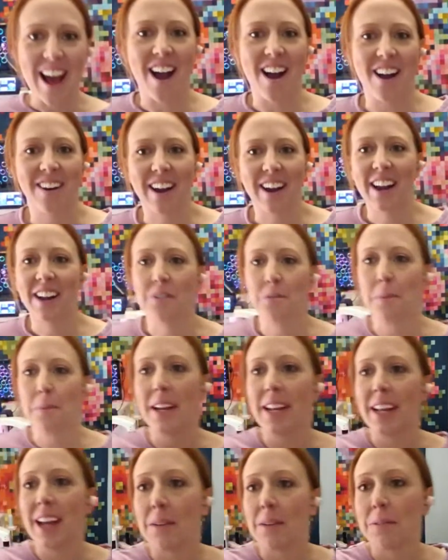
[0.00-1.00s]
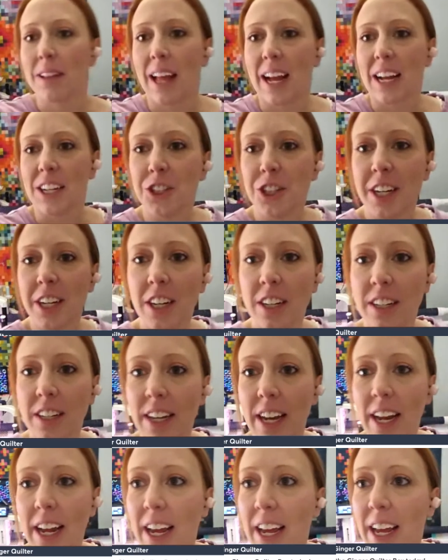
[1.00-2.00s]
All right, everybody. I'm glad you're here
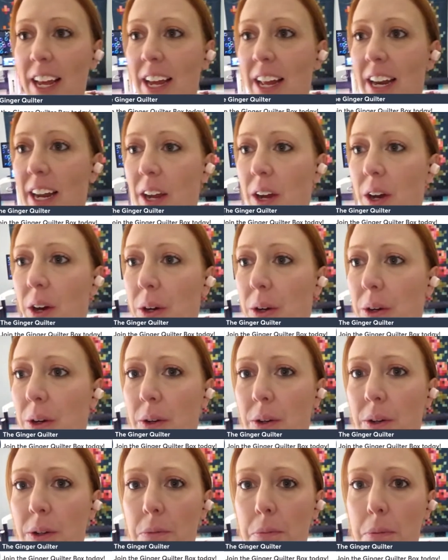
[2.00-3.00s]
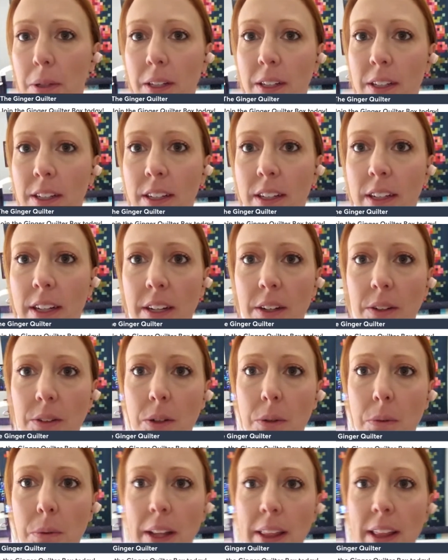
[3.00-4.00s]
today, and I
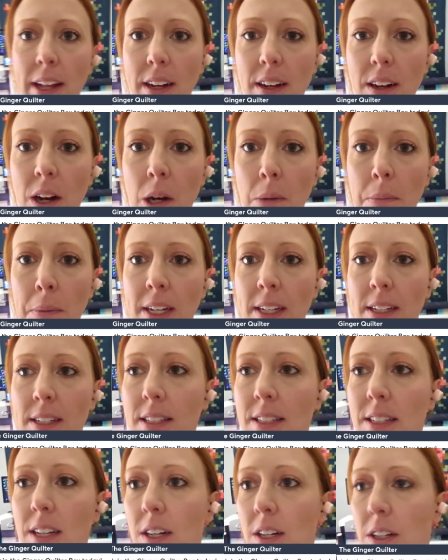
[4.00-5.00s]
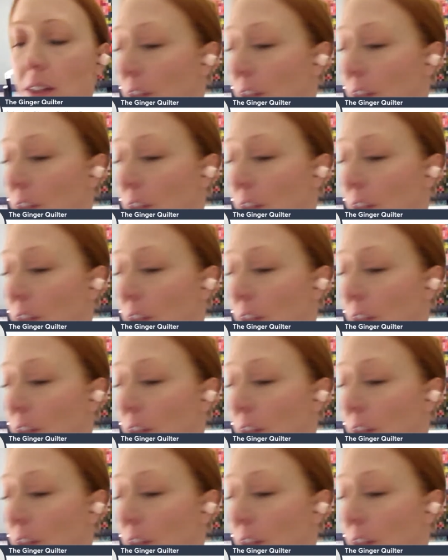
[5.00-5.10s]
don't know why that comment is stuck